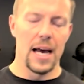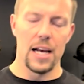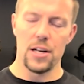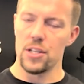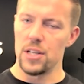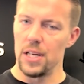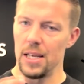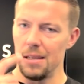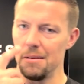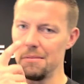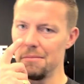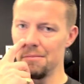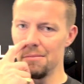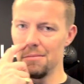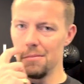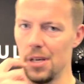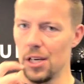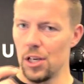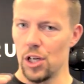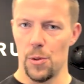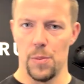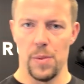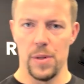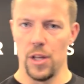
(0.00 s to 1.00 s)
actually,
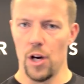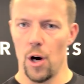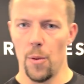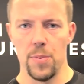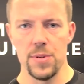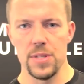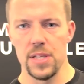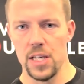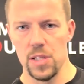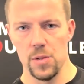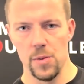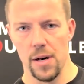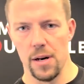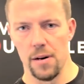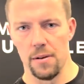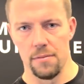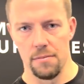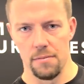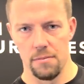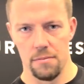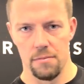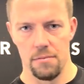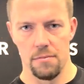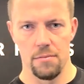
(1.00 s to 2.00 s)
it could be the opposite as
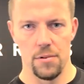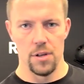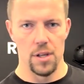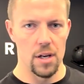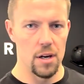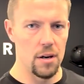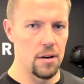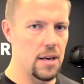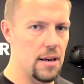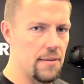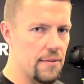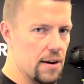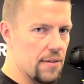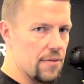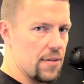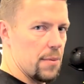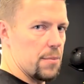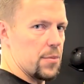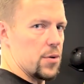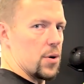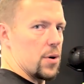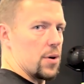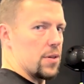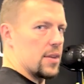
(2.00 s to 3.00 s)
well. Even if
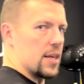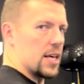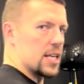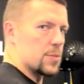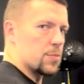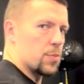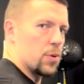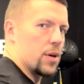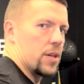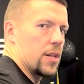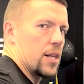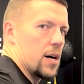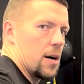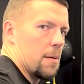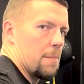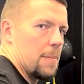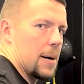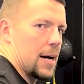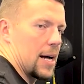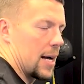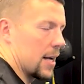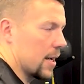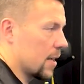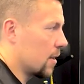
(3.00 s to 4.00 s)
I'm doing this, putting the arm
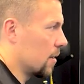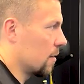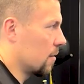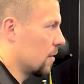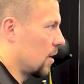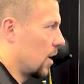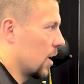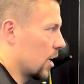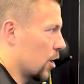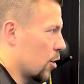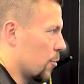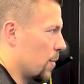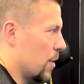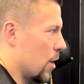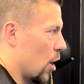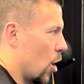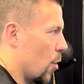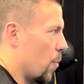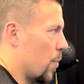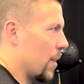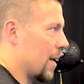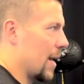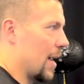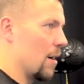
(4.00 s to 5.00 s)
back, I could be
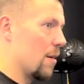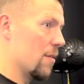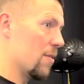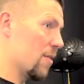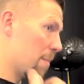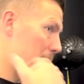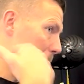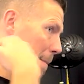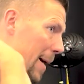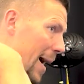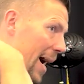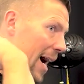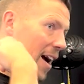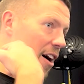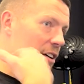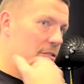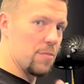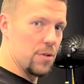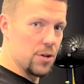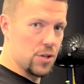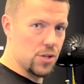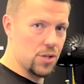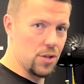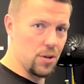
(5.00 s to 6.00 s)
opening out the back of
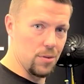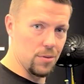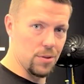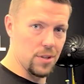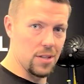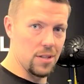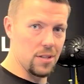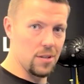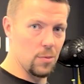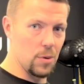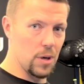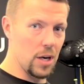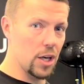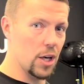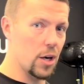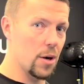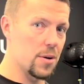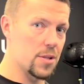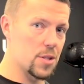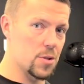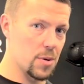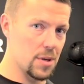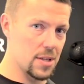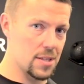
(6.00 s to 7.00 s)
my shoulder when I go
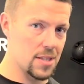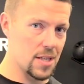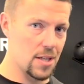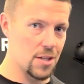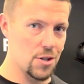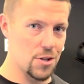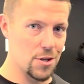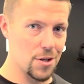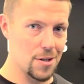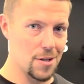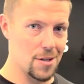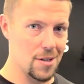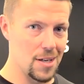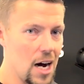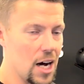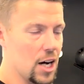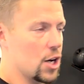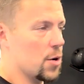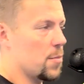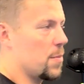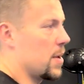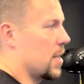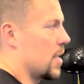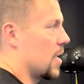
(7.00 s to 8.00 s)
into extension.
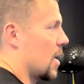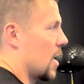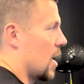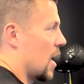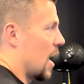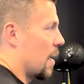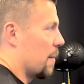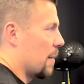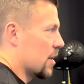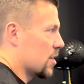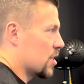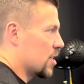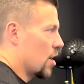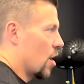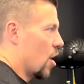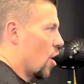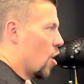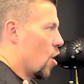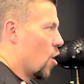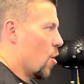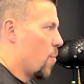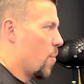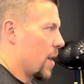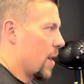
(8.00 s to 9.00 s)
I'm actually
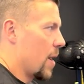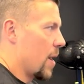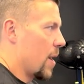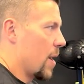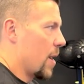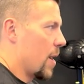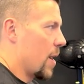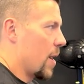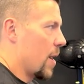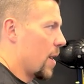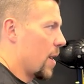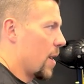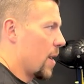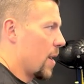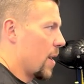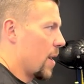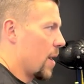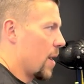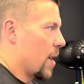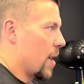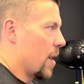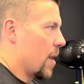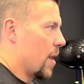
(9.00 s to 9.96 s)
opening out the front of my